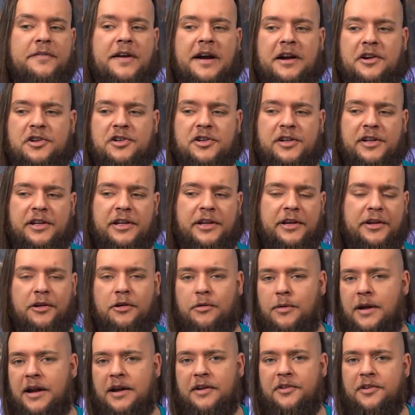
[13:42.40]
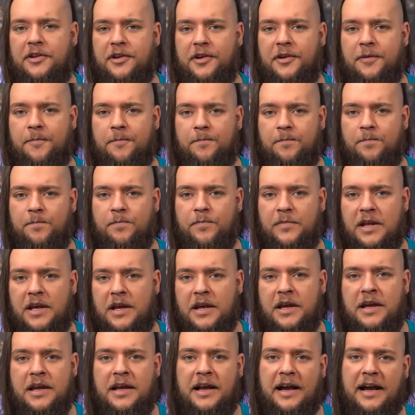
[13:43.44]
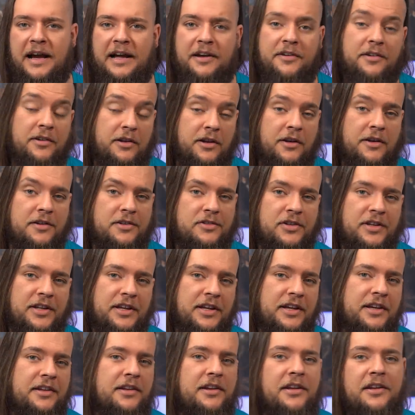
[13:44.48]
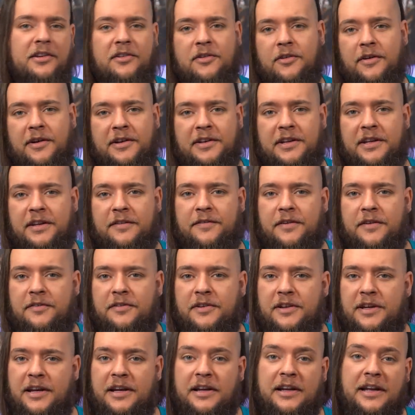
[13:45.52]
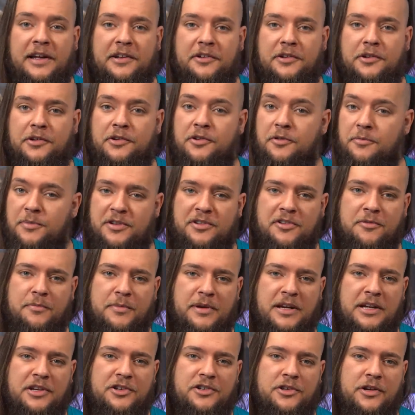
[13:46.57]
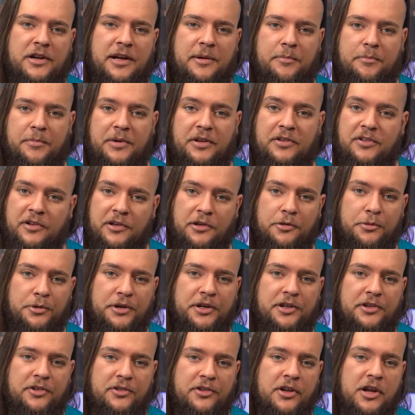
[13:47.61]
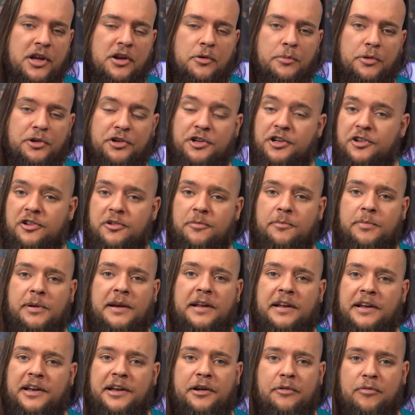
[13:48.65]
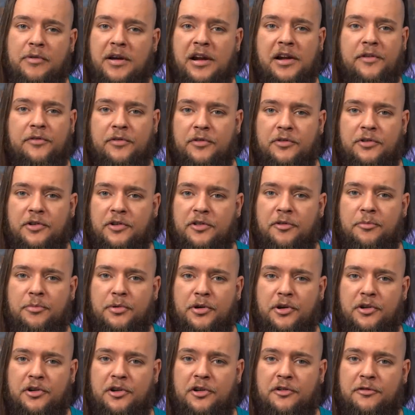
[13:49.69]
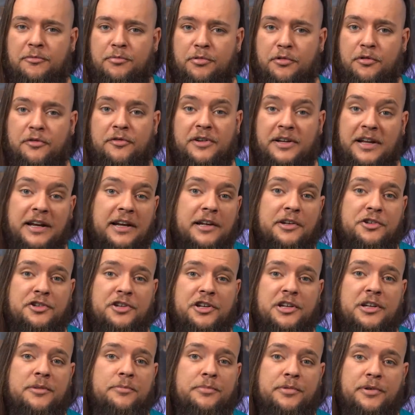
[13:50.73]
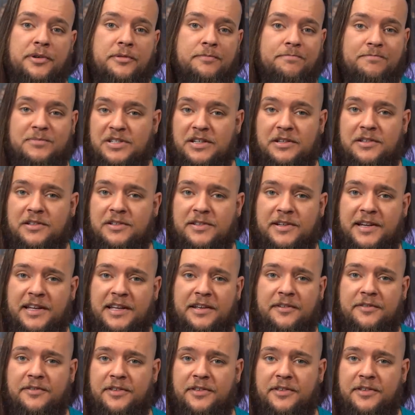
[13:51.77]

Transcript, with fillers: factually incorrect here. And lastly, in his 1958 letter to Mr. Major and Mr. Lewis, which is completely irrelevant to the burden of proof analogy, but since Nate